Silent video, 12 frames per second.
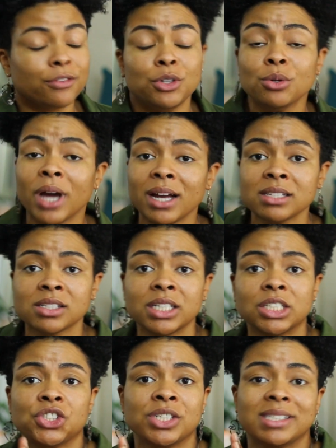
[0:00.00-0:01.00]
you guys are
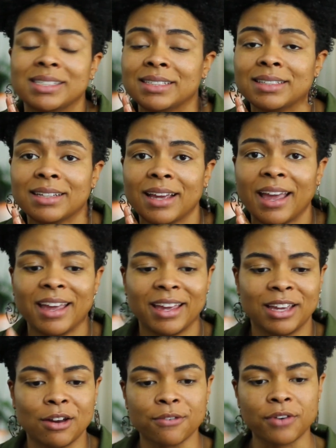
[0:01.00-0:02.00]
interested in
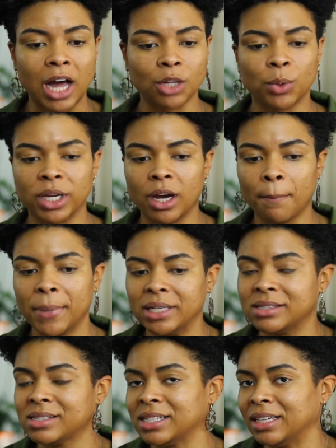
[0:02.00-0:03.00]
following up and
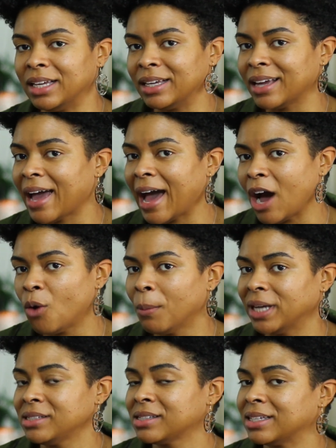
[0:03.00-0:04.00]
seeing how my
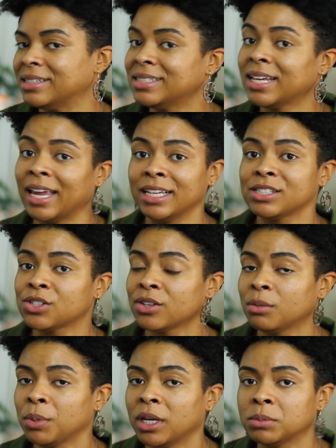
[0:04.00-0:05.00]
skin takes to the
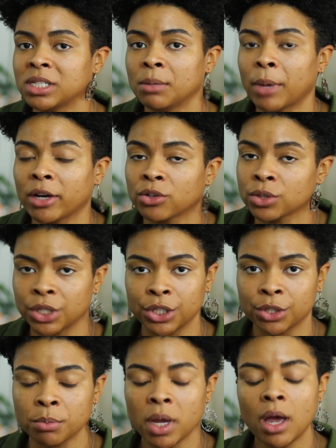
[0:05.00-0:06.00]
PMD
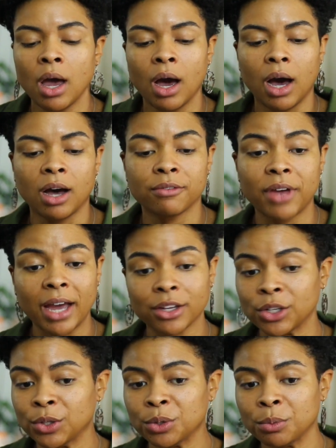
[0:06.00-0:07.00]
Microderm
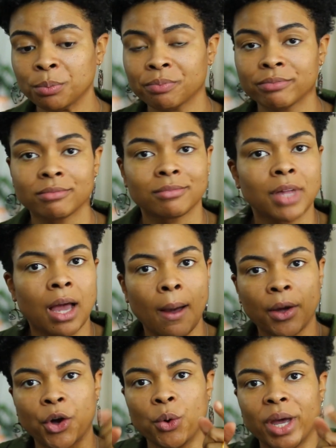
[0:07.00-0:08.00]
vacuum,
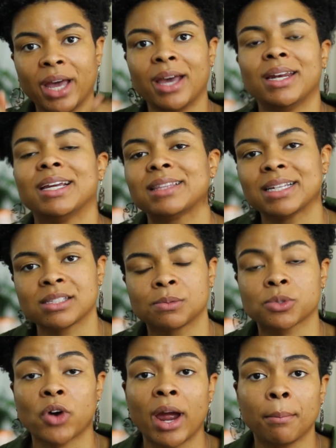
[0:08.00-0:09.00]
go ahead, hit that
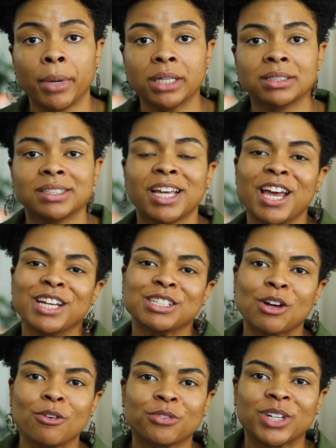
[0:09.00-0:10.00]
subscribe button.
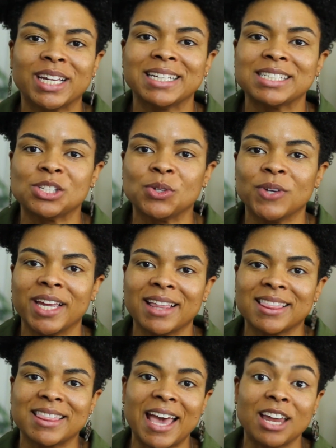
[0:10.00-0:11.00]
Don't forget to
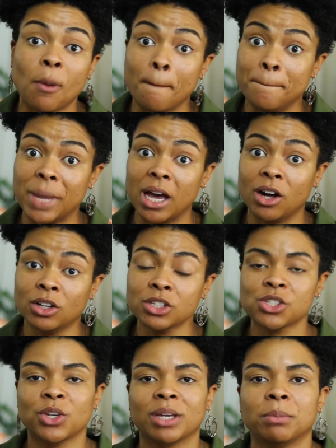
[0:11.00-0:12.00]
hit that bell
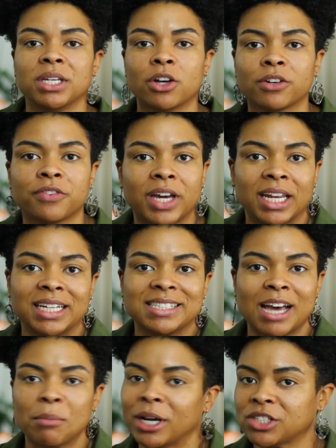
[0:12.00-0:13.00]
so you can be notified
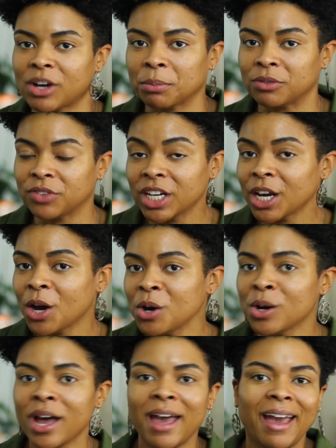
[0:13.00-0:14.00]
anytime I drop a video.
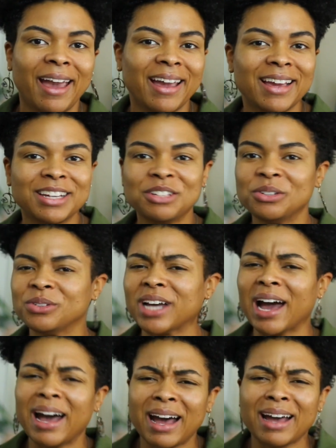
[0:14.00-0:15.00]
And you
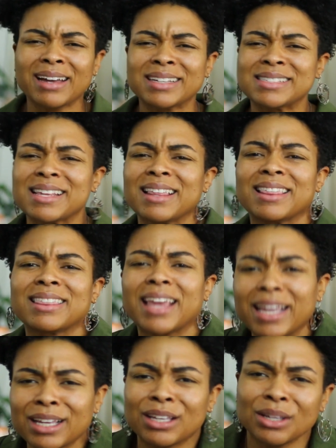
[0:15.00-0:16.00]
guys,
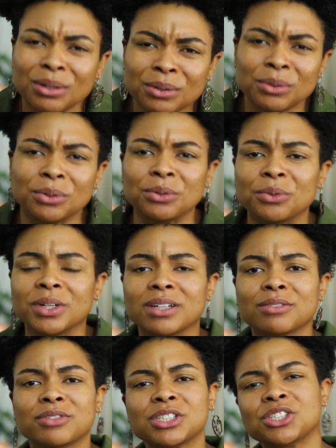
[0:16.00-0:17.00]
thank you
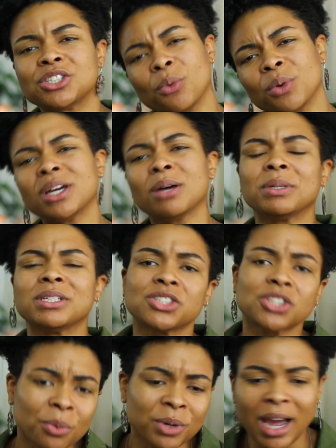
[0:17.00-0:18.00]
for showing up and
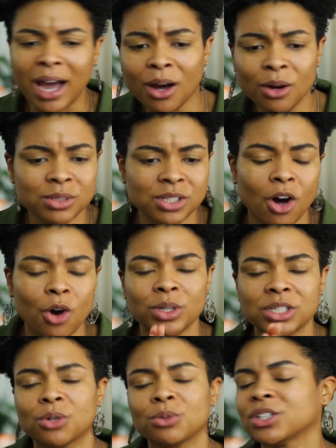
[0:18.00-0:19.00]
showing out. Always
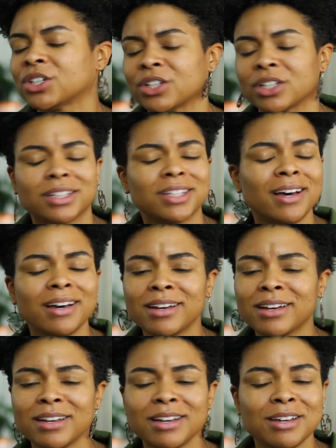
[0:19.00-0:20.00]
showing your girl
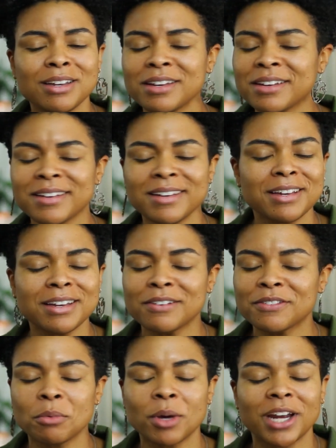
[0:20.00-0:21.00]
love,
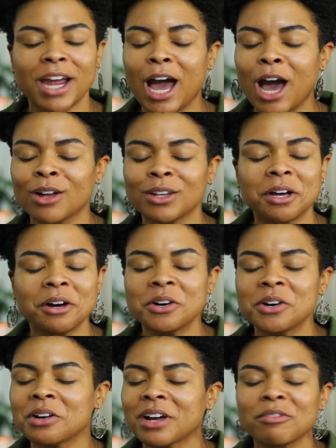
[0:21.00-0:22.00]
no matter how
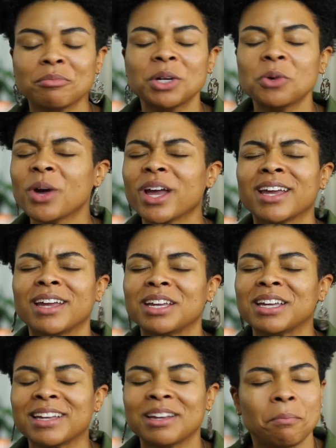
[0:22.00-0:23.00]
long I've been
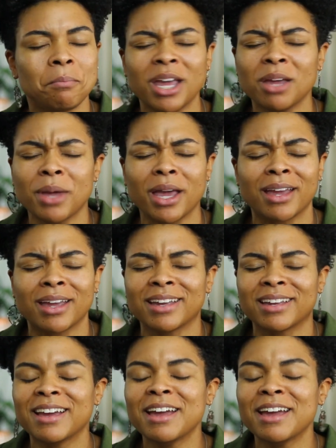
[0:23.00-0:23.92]
away, baby.